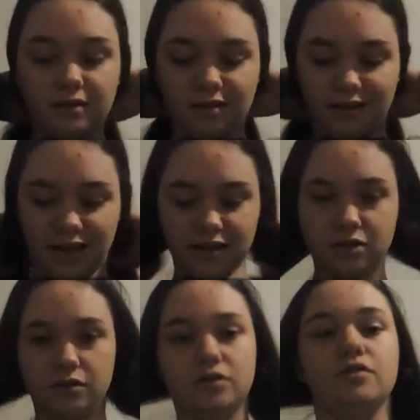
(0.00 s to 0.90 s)
I like
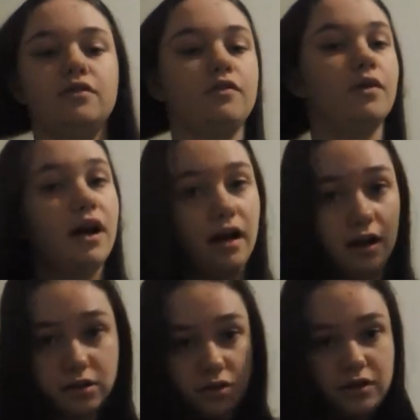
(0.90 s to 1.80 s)
to do
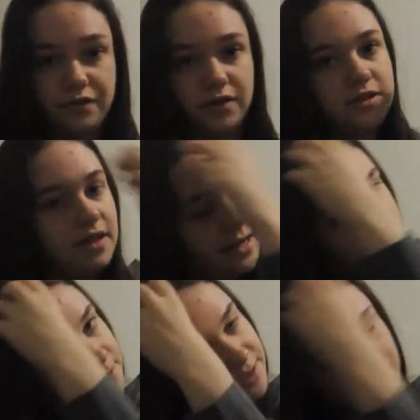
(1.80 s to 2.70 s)
2 different
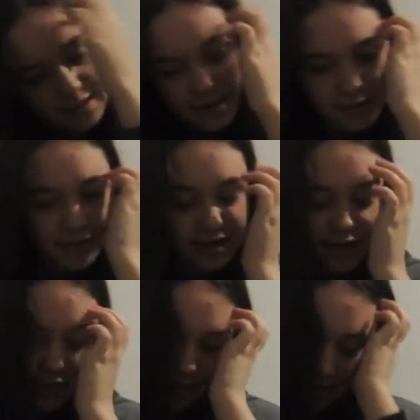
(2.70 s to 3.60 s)
sides so it's easier to maintain.